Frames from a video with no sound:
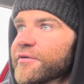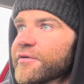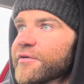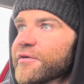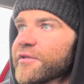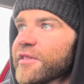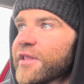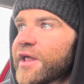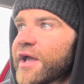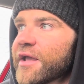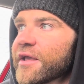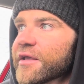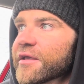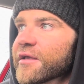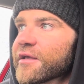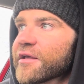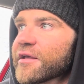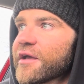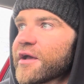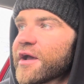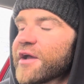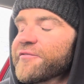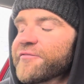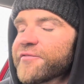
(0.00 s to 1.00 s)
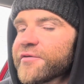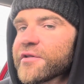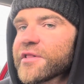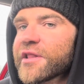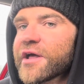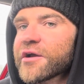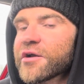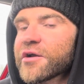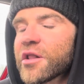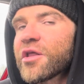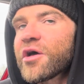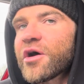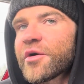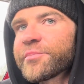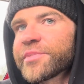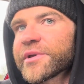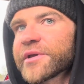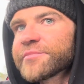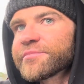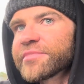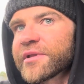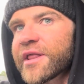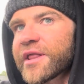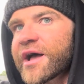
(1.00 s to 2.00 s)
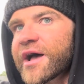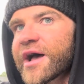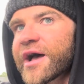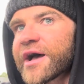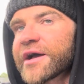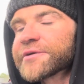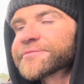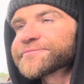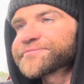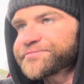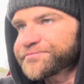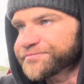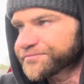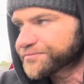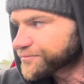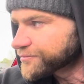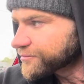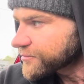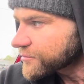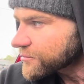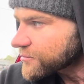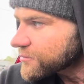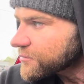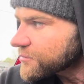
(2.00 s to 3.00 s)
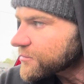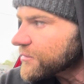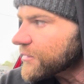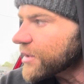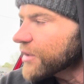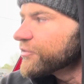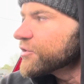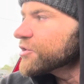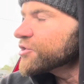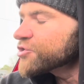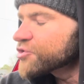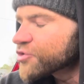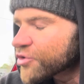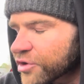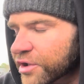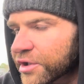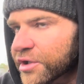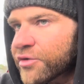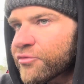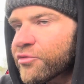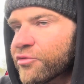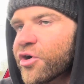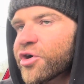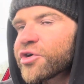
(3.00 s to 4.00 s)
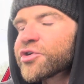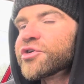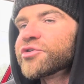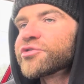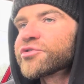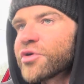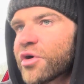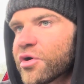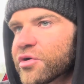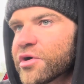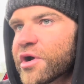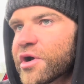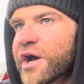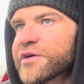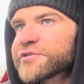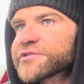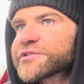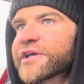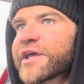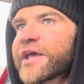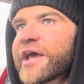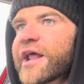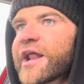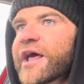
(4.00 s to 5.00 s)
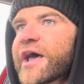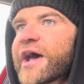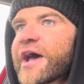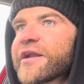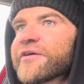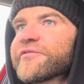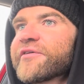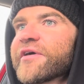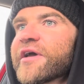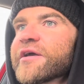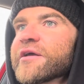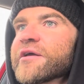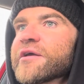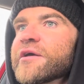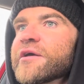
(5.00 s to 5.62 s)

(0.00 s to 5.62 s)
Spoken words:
like I feel like a lot of people are, if you're stuck in a rut and you don't know how to get out of it,